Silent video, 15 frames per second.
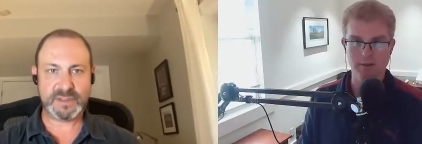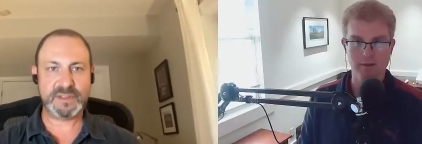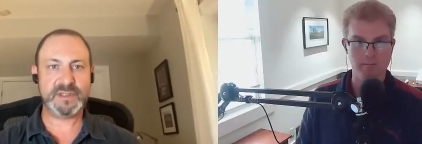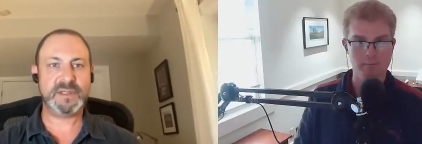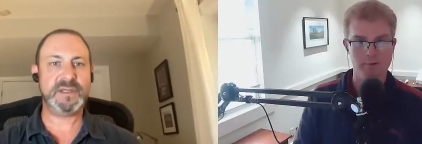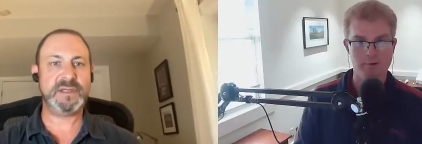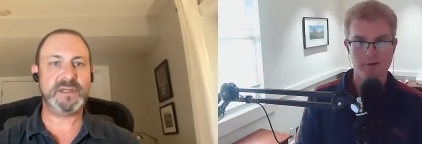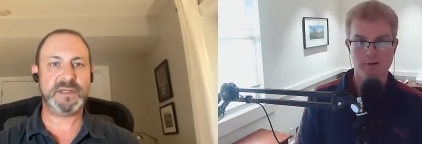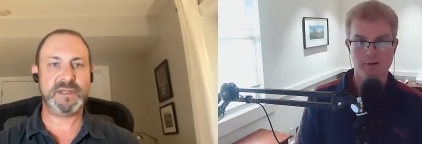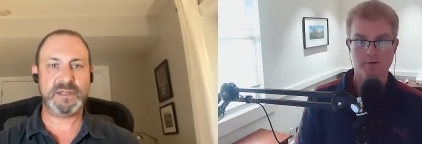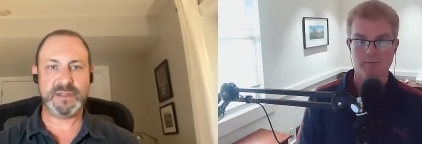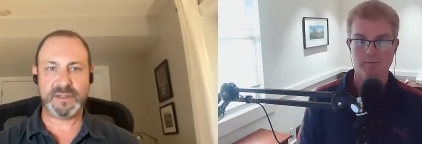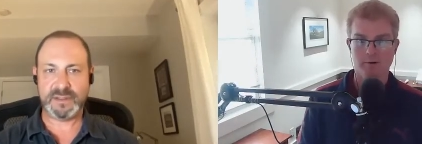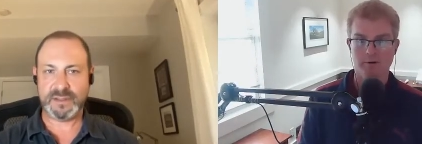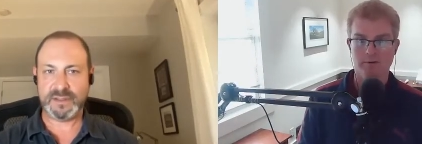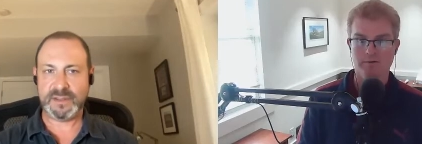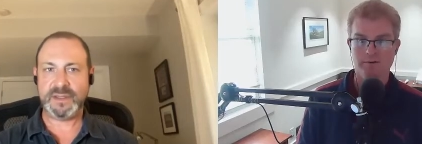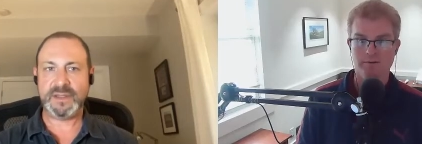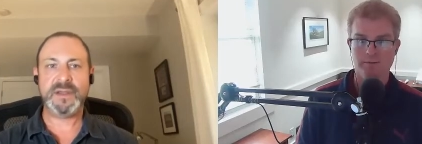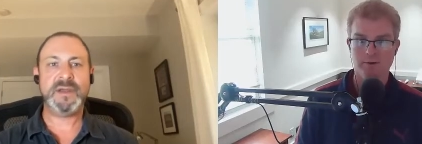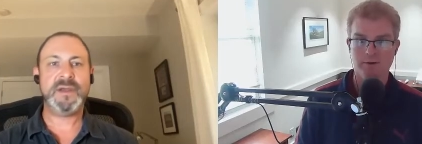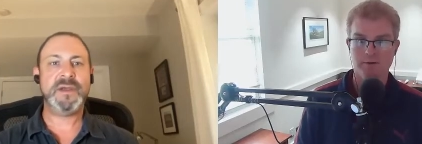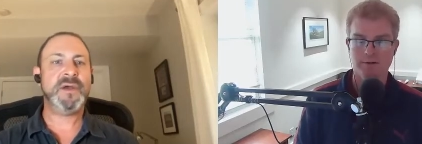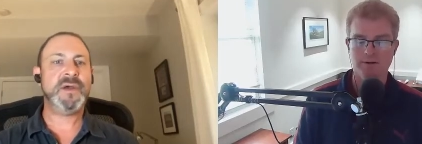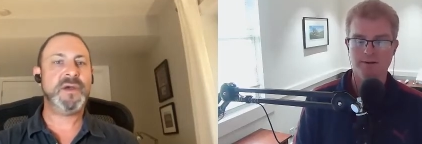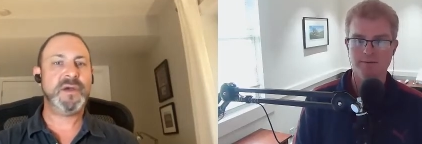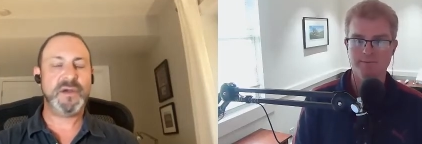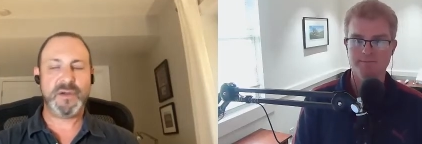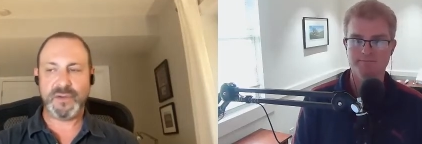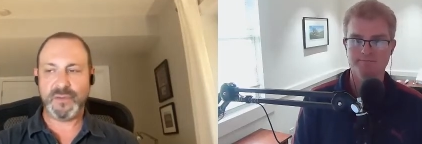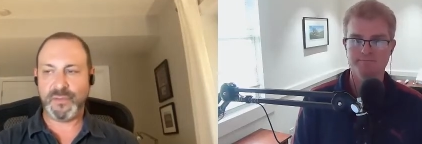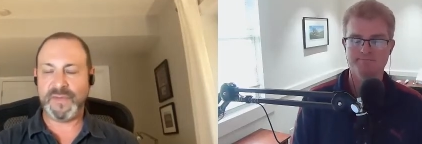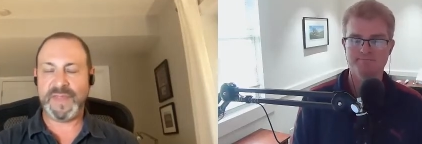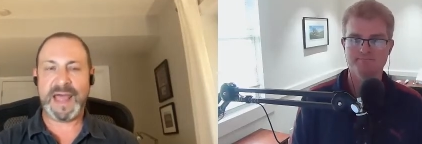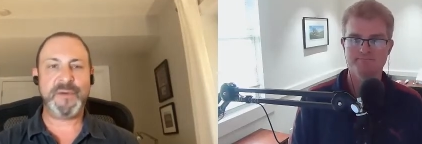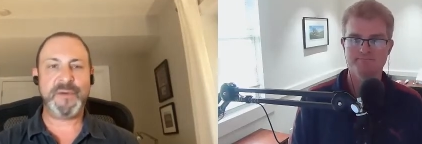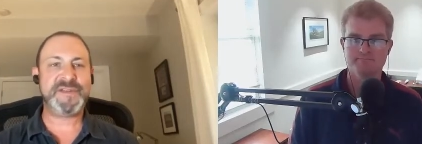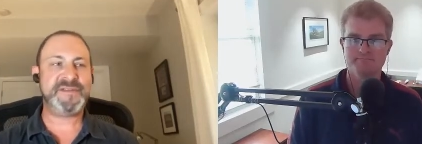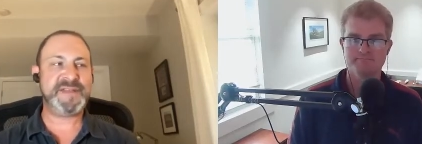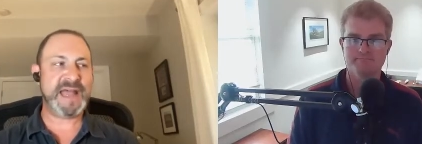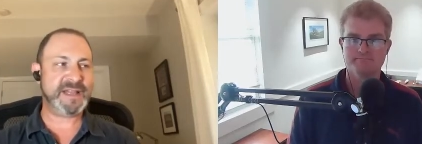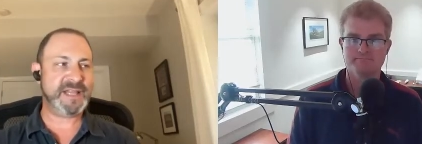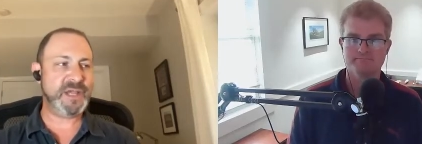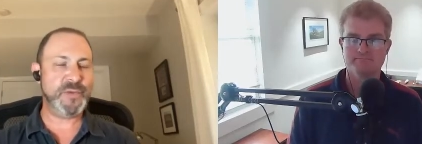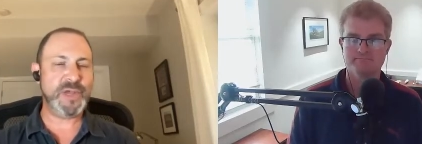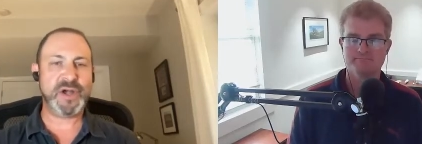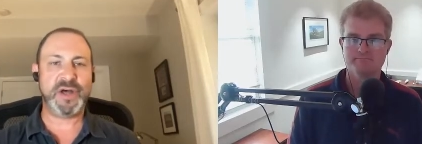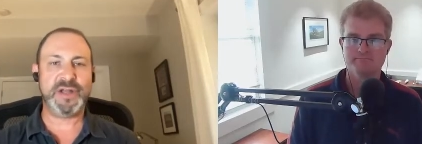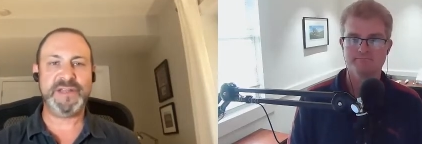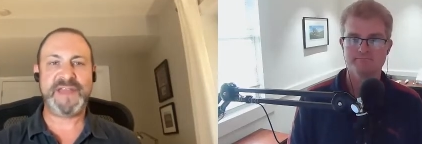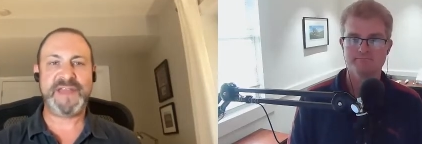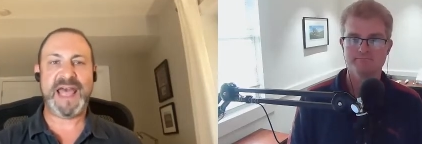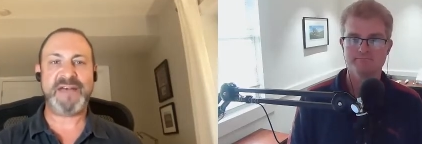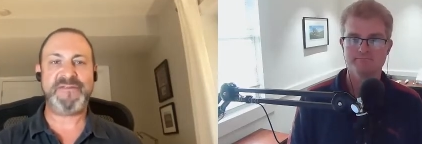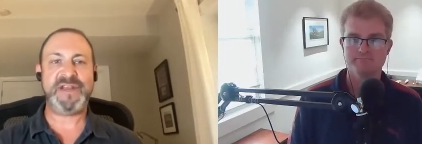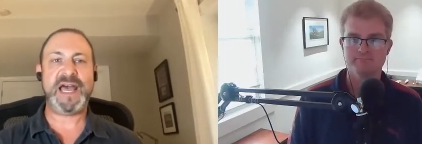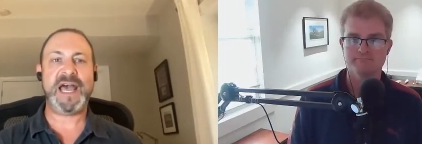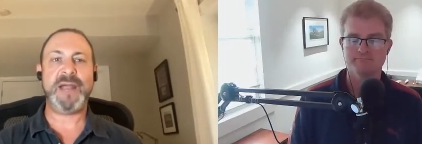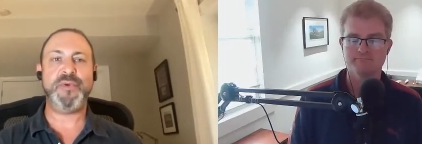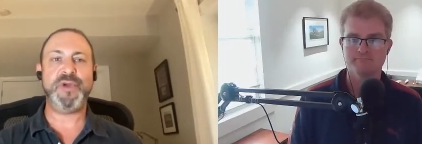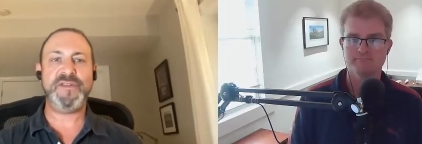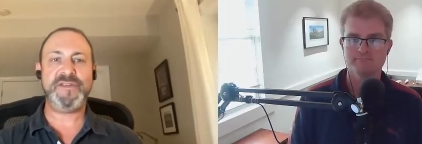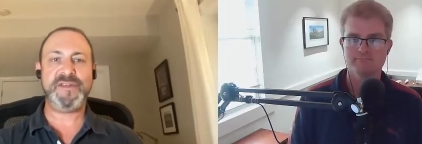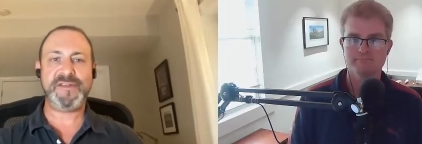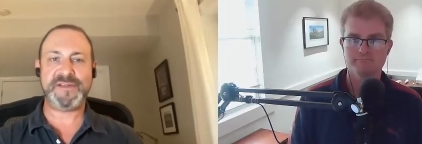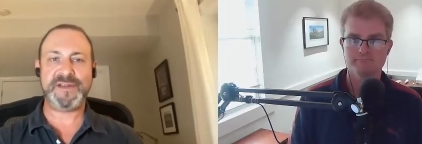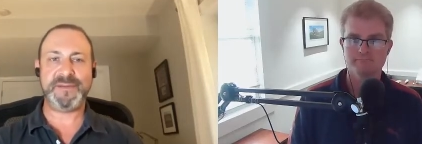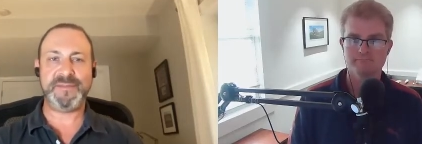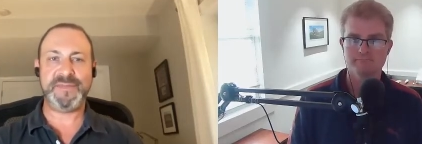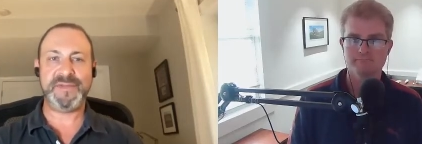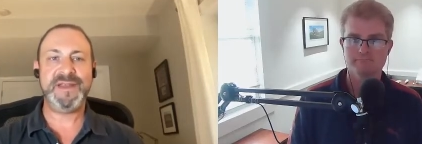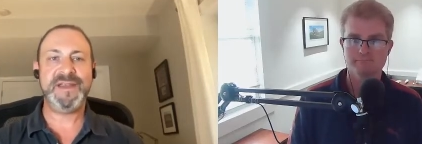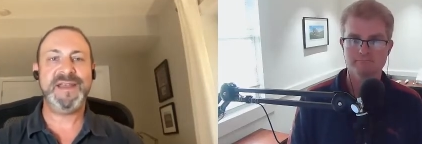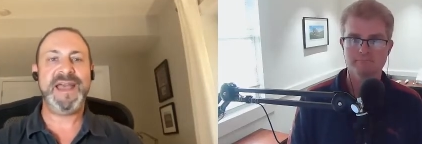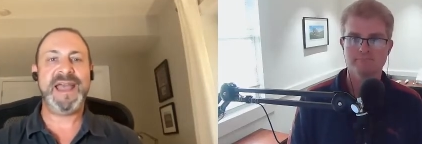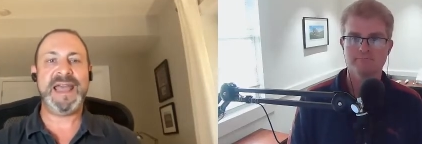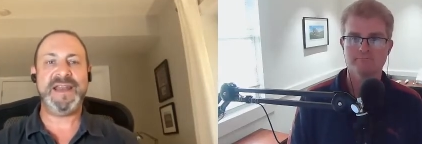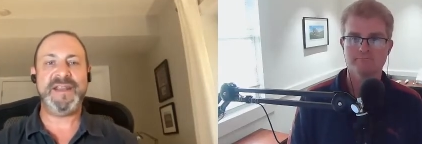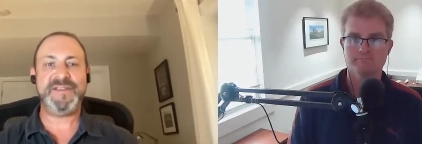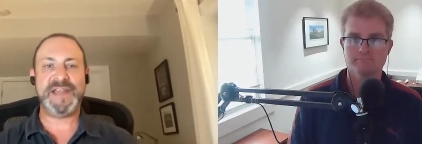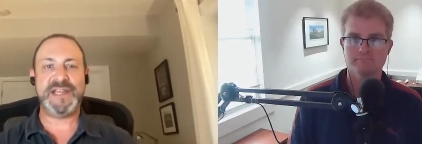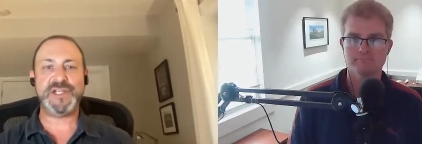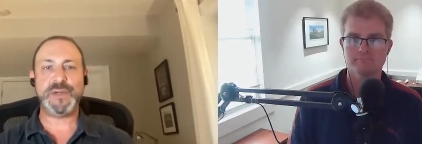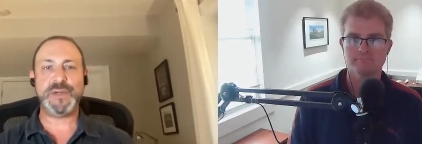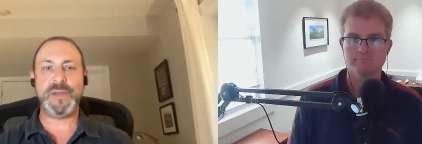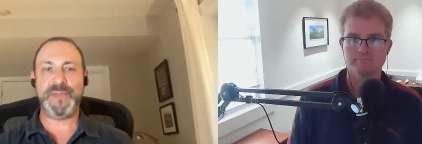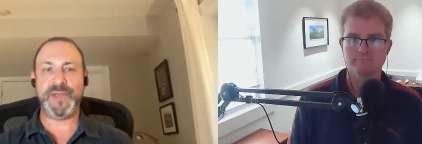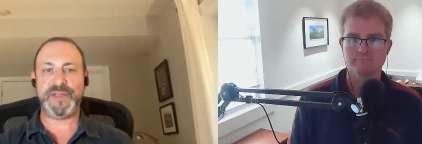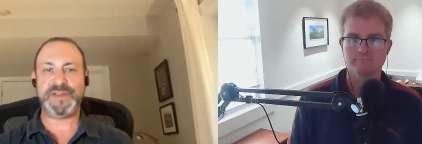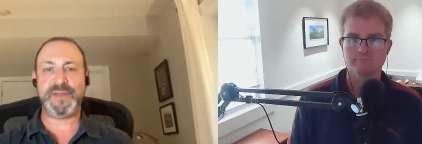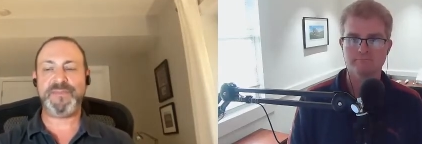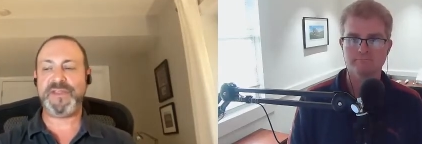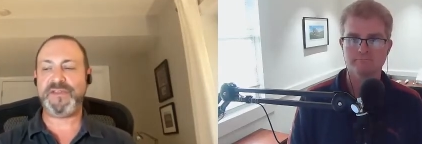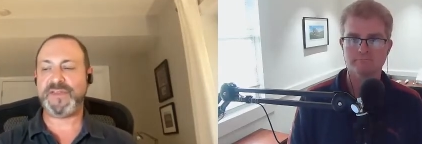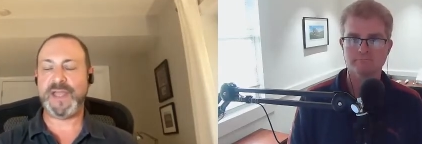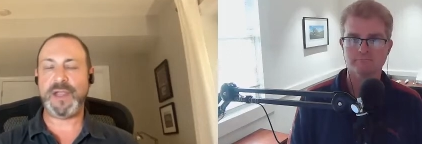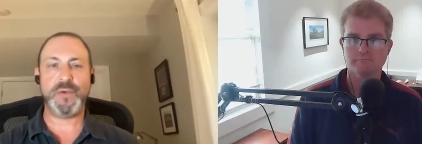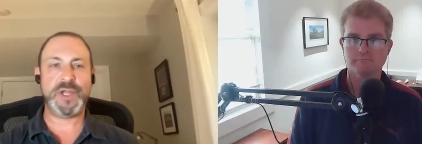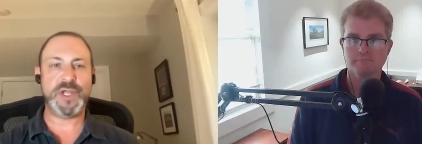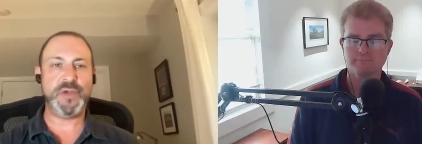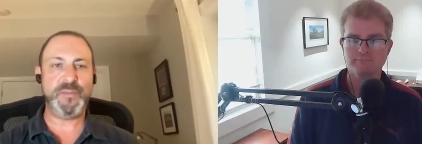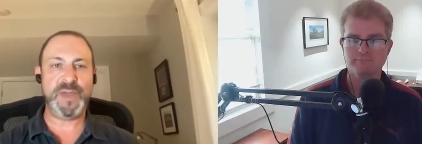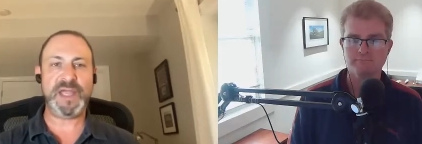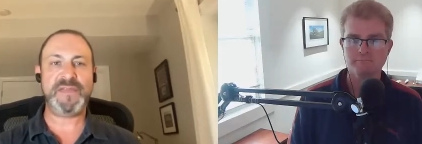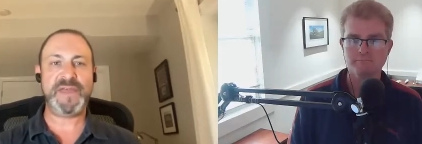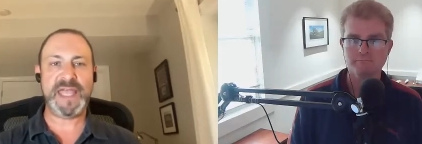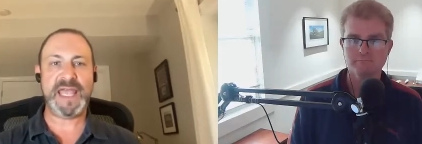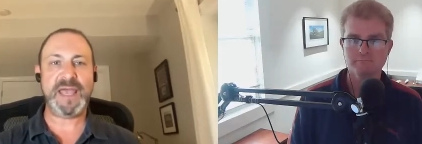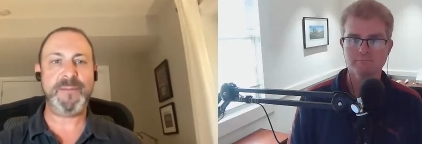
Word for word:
Speaker 1: and then put it in other markets
Speaker 2: as
Speaker 1: well, right?
Speaker 2: Well, that was exactly it. We called it the Havit hybrid system. And essentially we built up this thing where you pick the